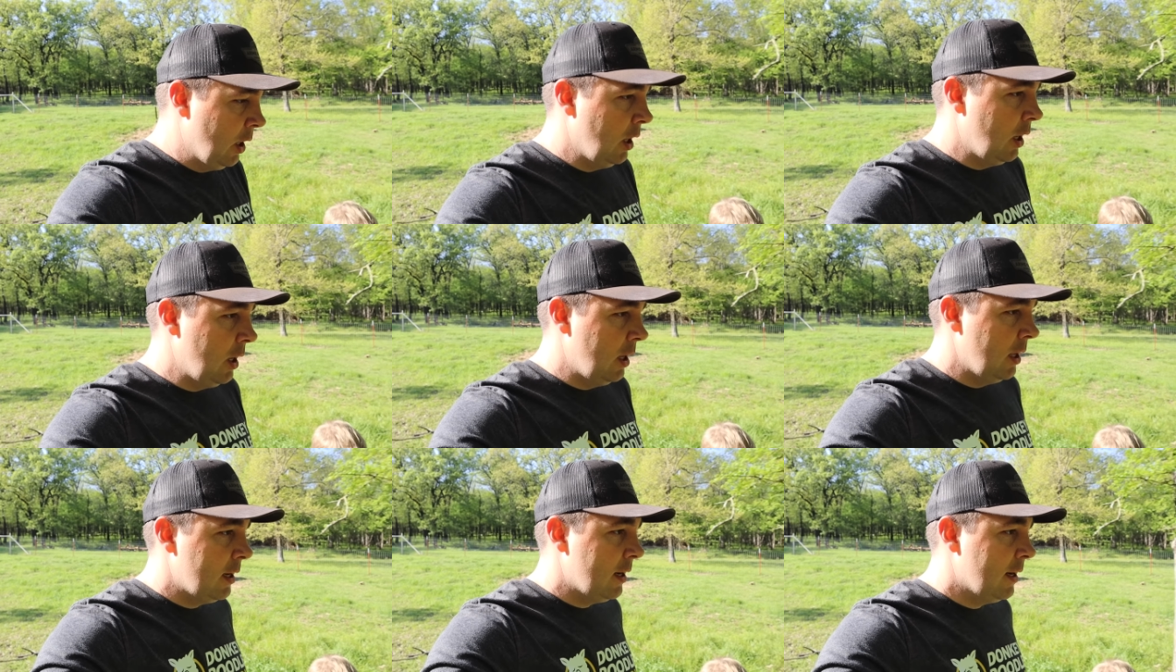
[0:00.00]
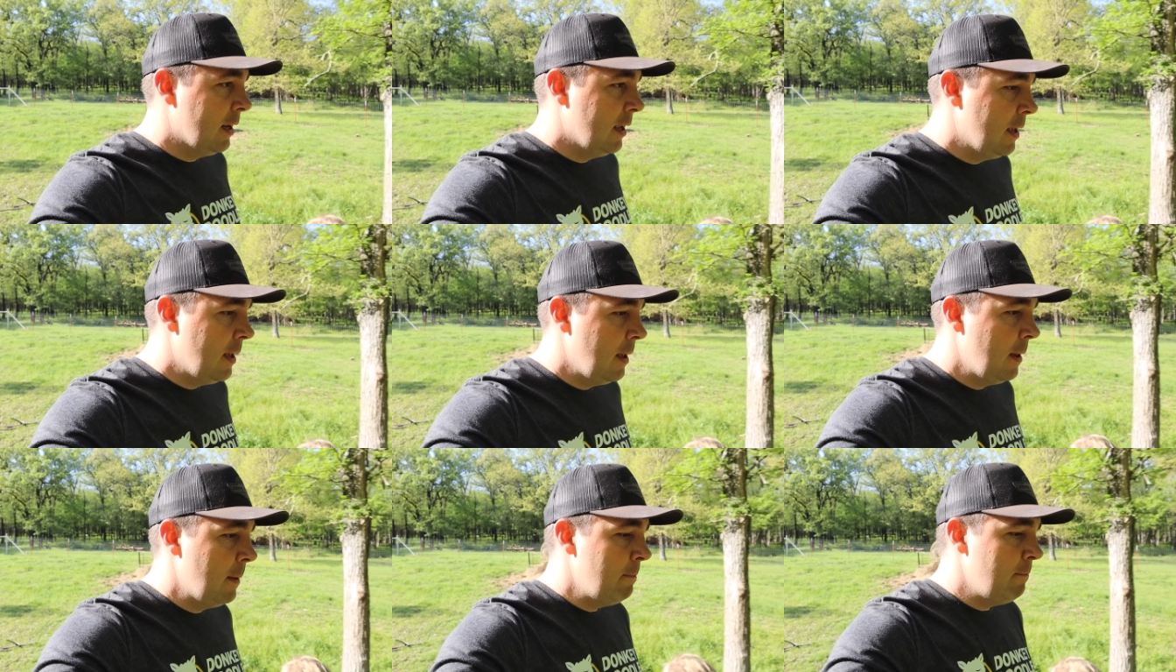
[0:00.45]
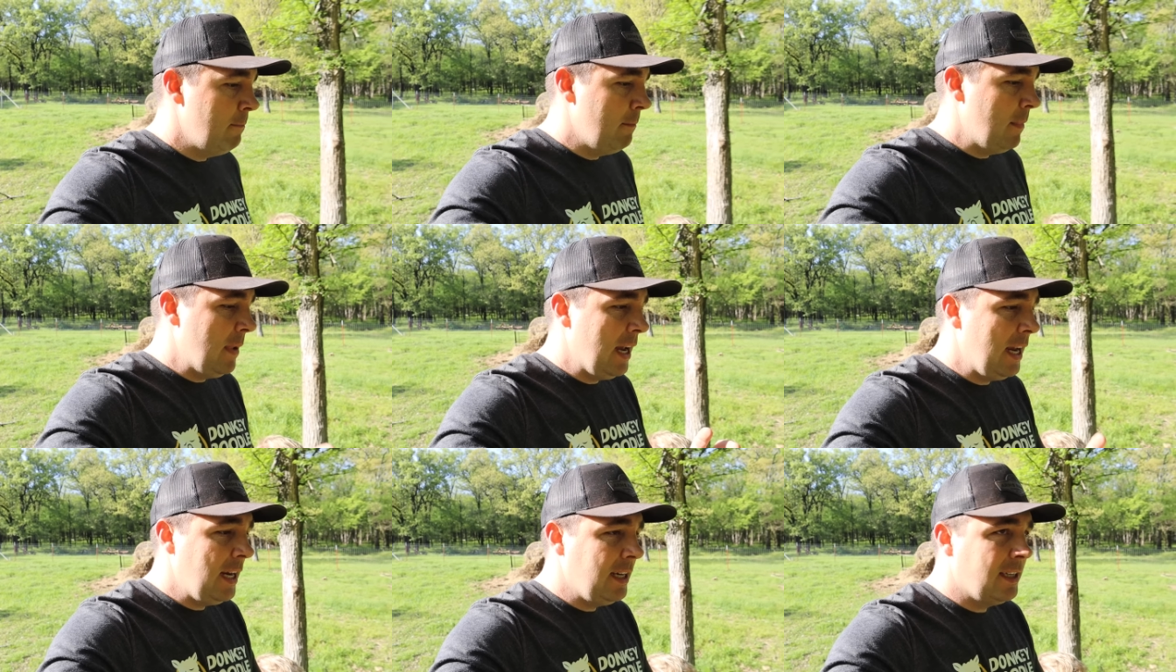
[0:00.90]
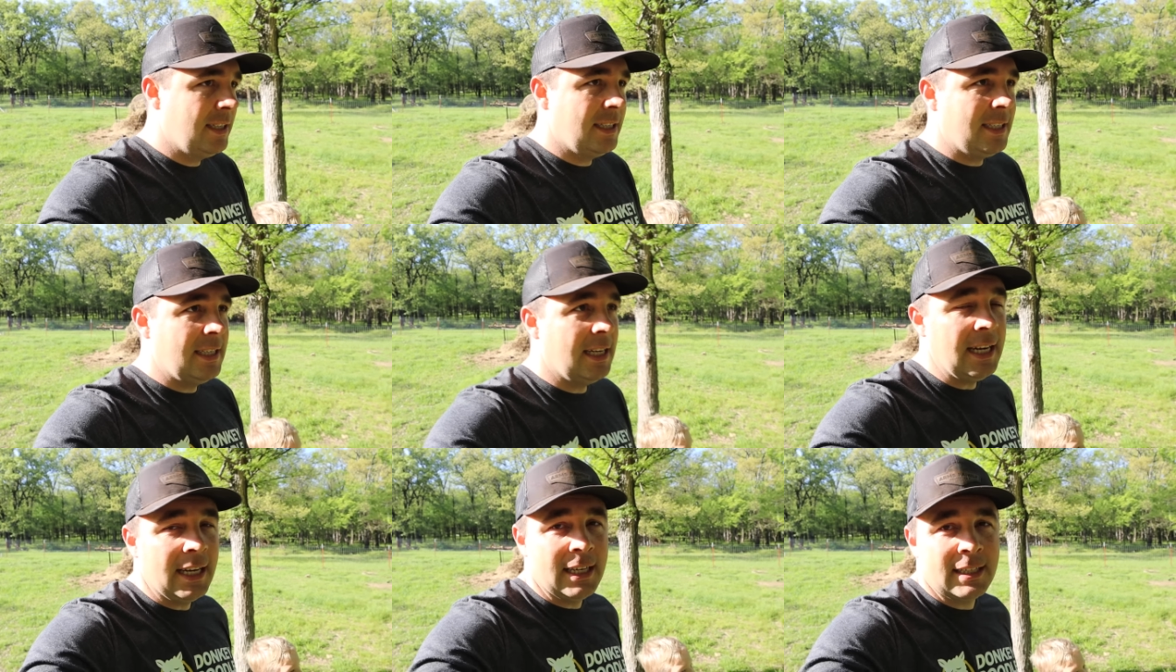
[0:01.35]
on May
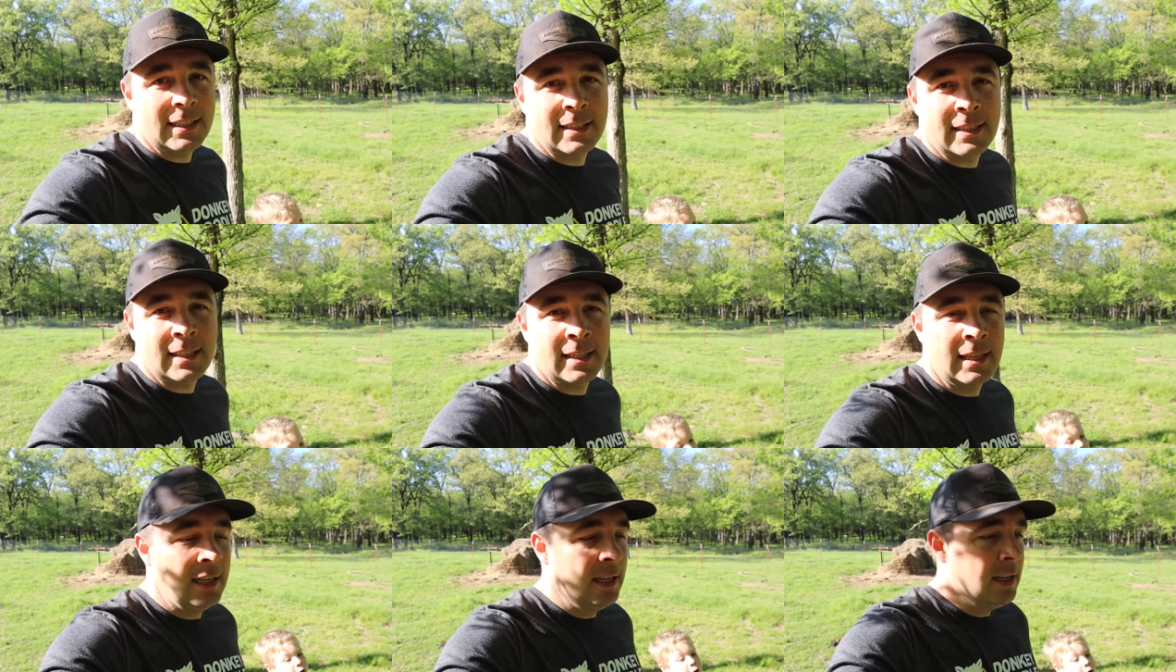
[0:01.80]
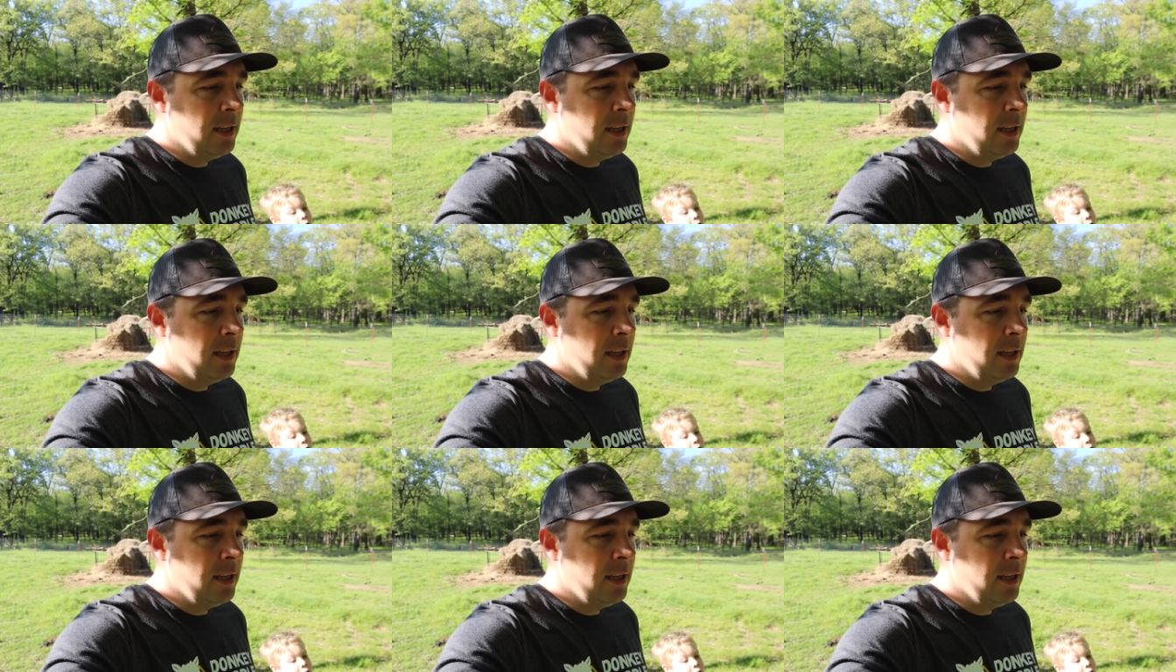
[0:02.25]
6th.